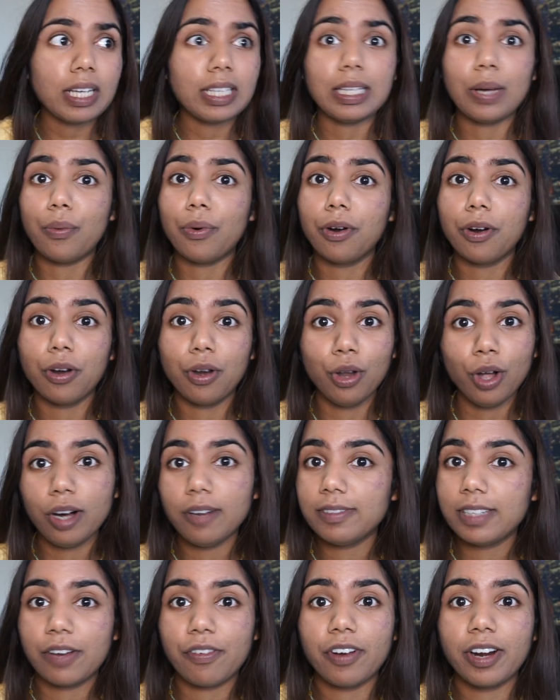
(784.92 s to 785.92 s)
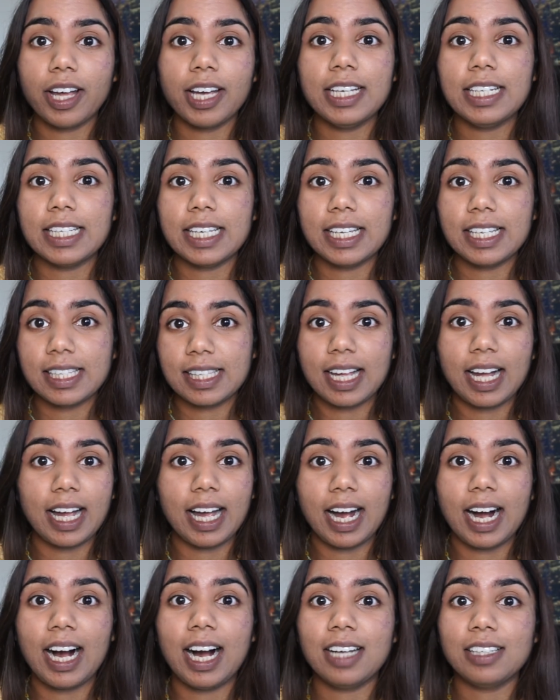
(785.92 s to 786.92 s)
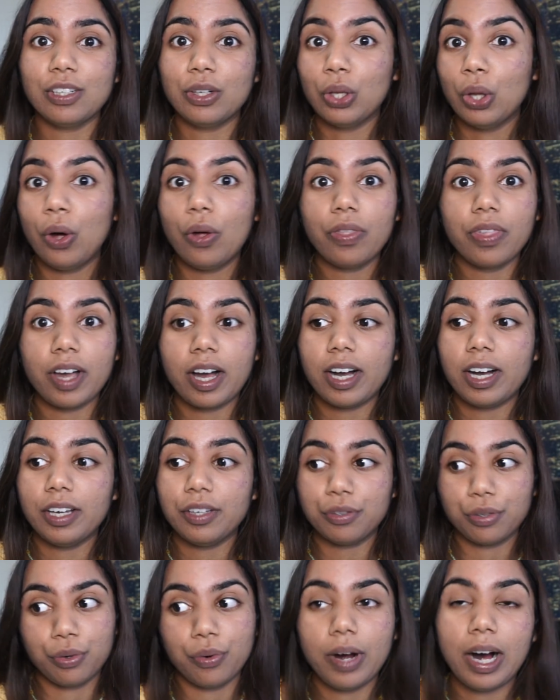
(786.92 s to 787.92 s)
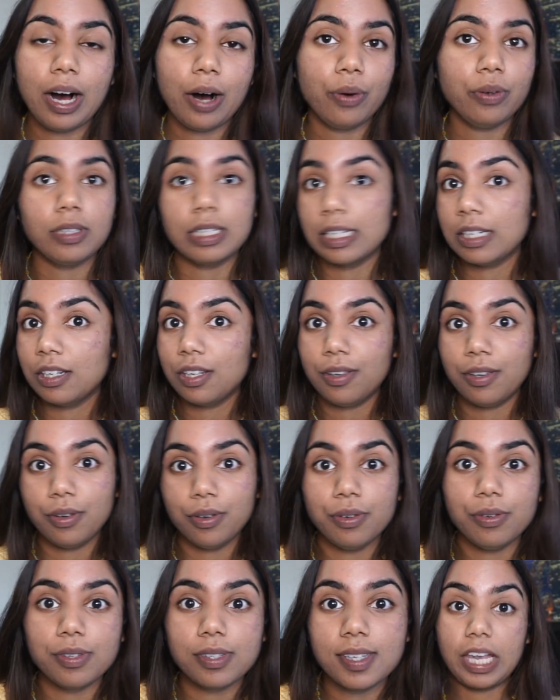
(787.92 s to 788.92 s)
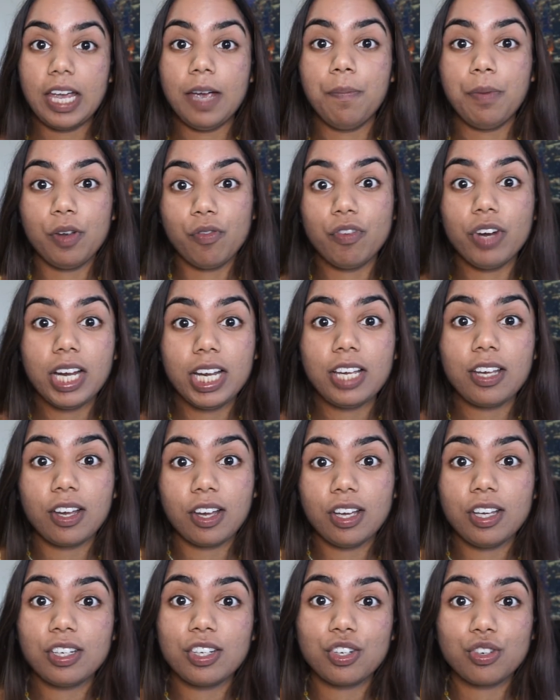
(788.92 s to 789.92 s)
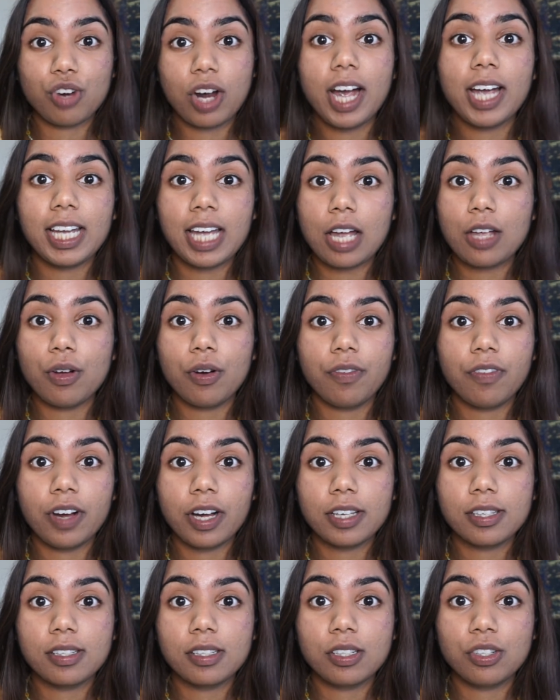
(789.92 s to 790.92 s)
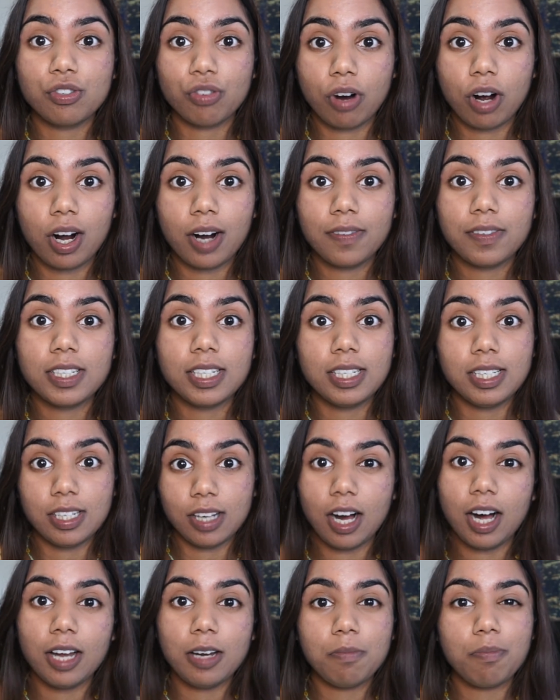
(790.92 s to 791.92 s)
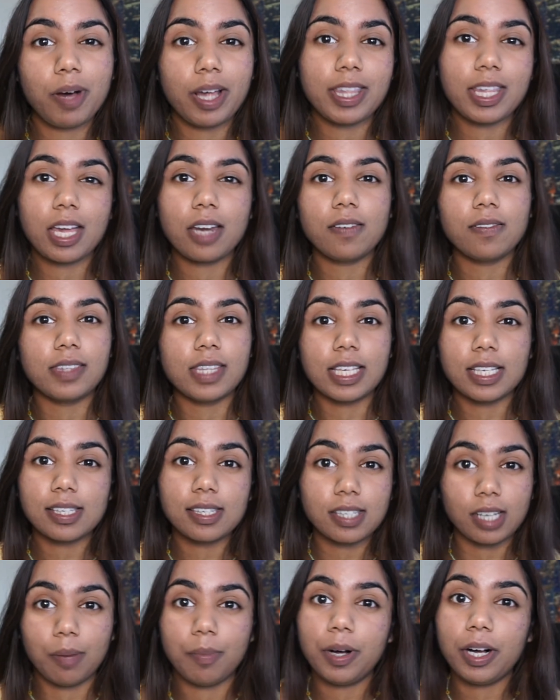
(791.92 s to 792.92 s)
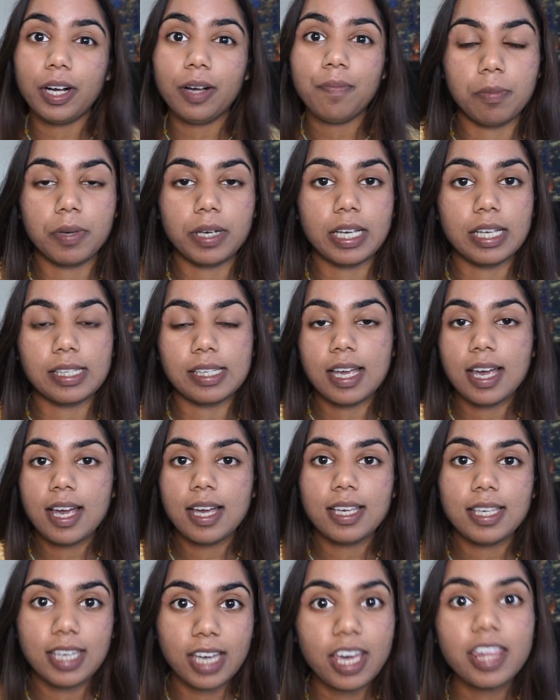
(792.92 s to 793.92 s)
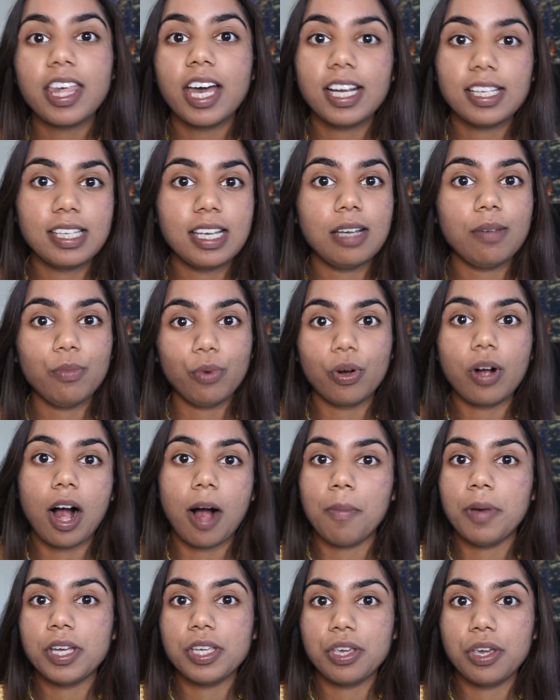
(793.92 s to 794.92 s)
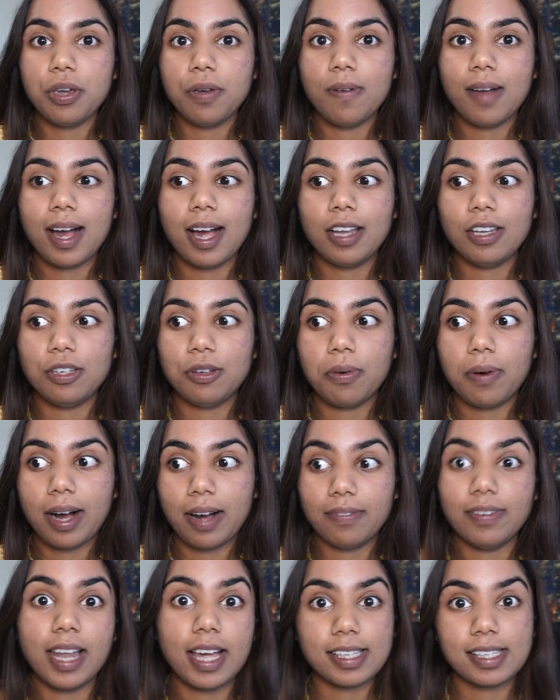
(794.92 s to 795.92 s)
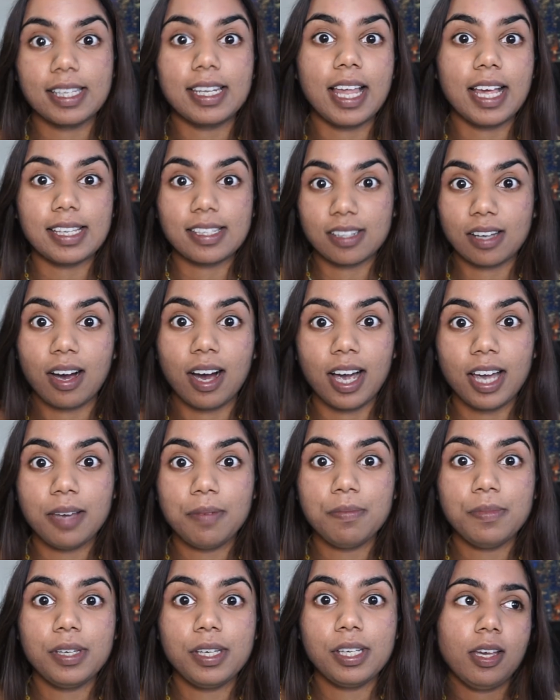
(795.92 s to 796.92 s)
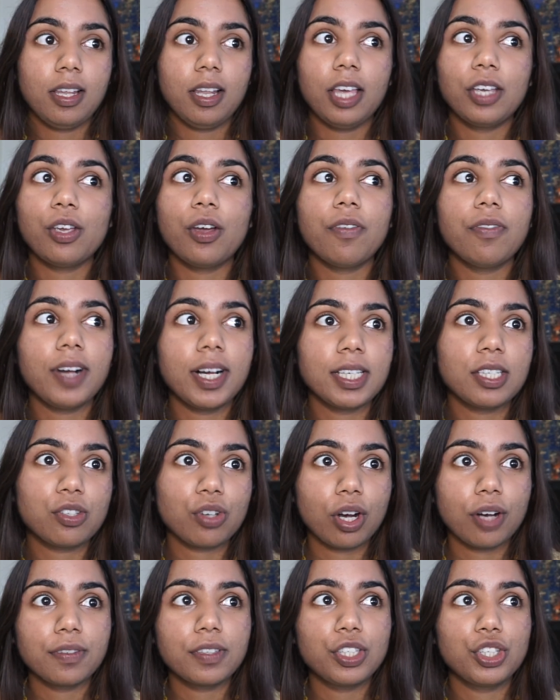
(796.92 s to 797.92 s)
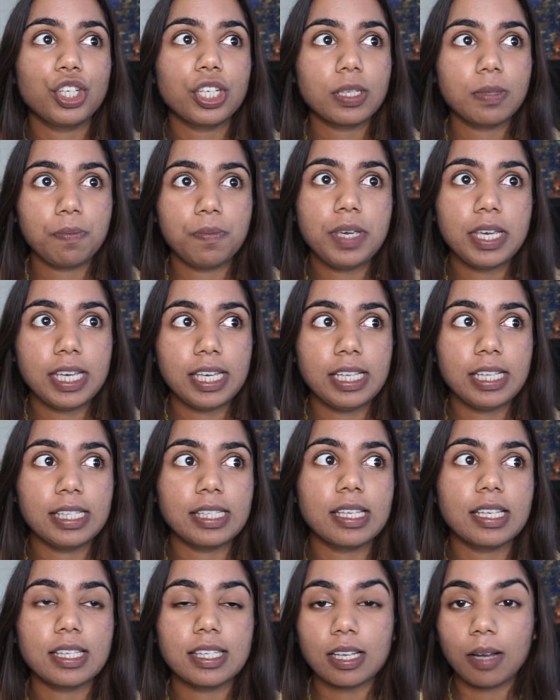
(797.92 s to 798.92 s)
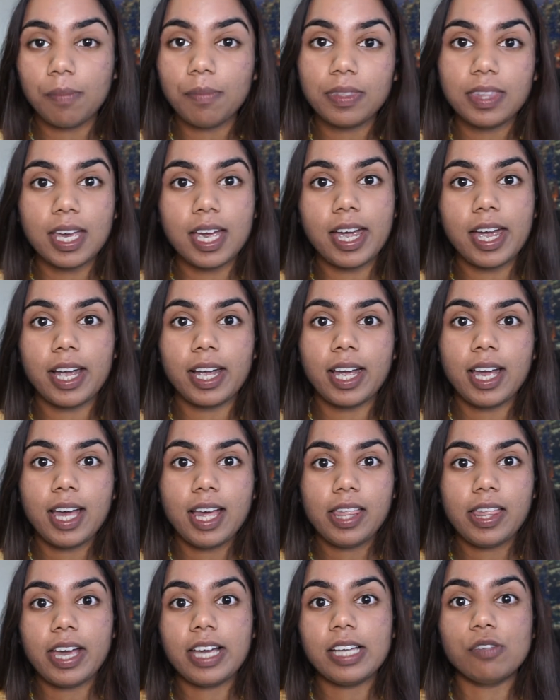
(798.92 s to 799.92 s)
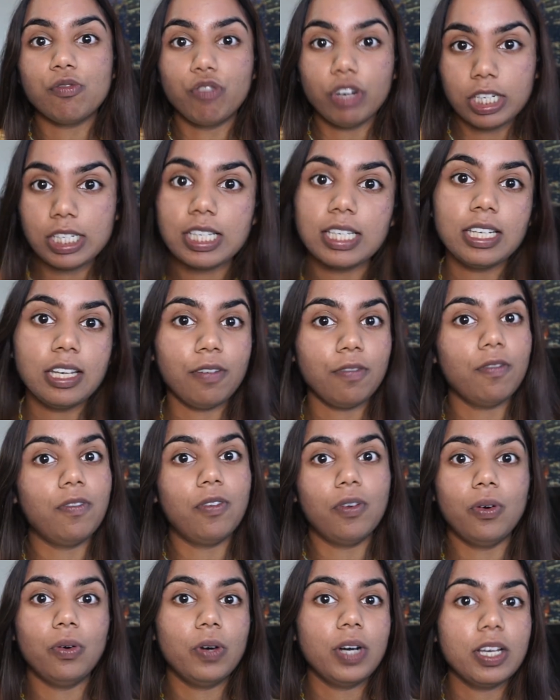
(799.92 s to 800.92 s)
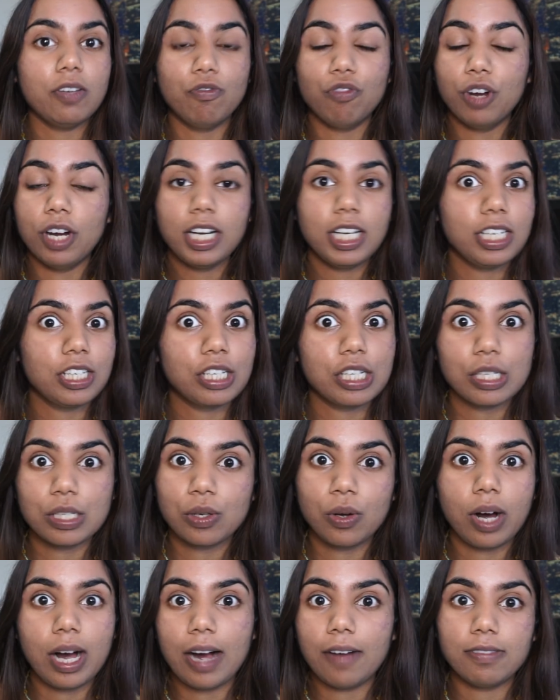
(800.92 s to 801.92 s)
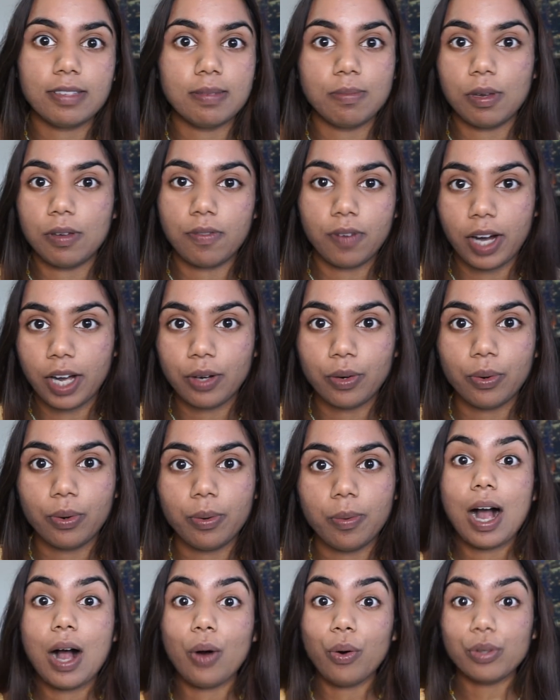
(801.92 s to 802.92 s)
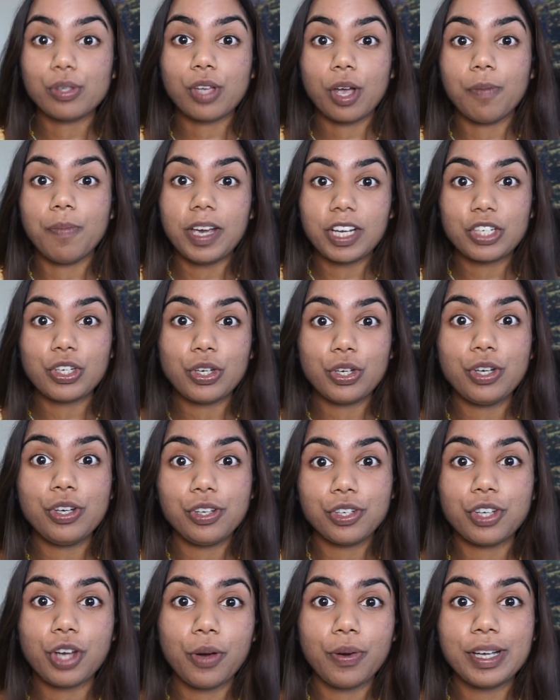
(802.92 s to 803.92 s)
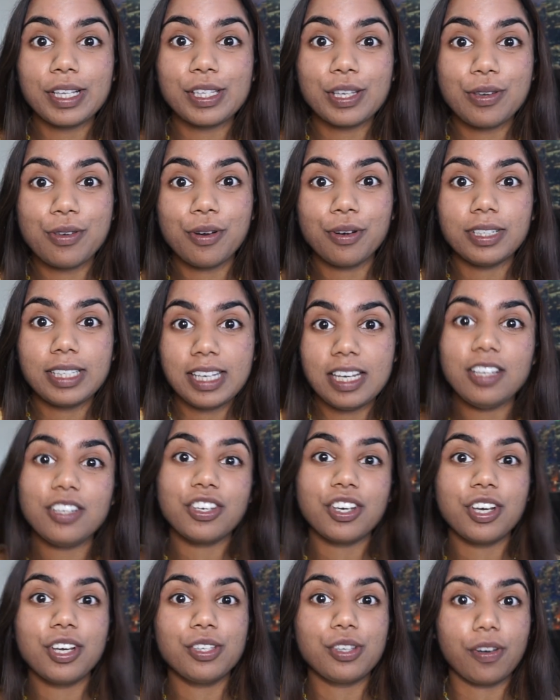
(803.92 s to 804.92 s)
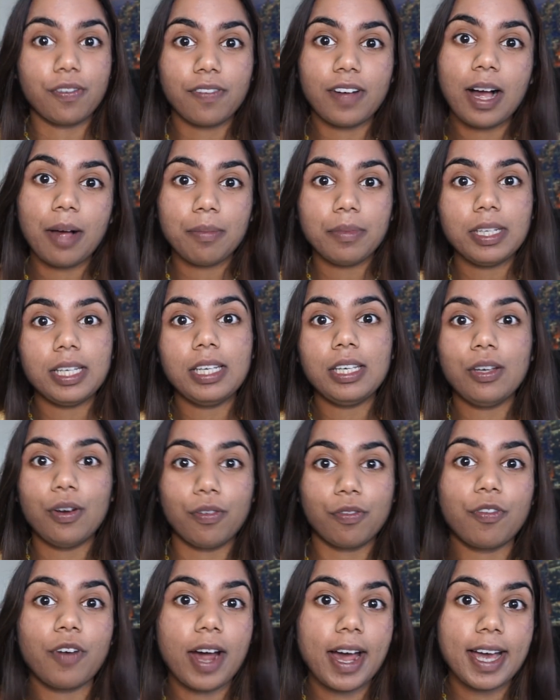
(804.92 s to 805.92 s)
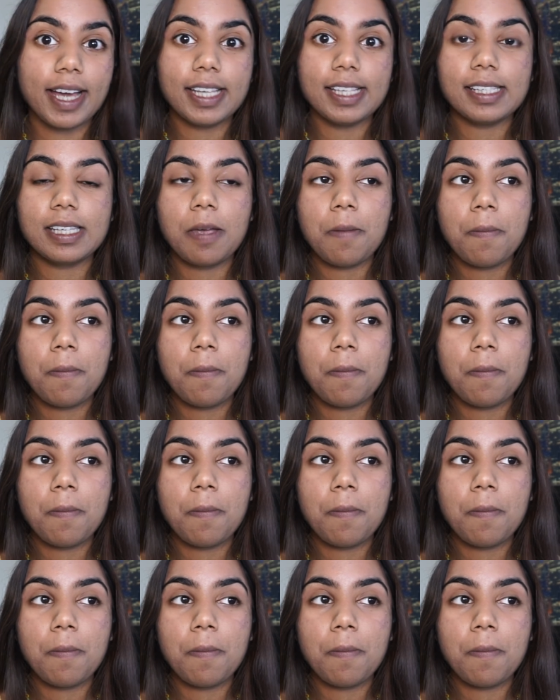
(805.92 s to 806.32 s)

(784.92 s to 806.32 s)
There were a lot of different ideas that I had, a lot that I threw out, didn't use. It'd be really good to try and get your first draft done by the end of this summer, because year 13 will come at you and you'll have less and less time. Like, your first draft just means something that is written in full. It really does not have to be final. Also, make sure you show it to your teachers, your family, your friends,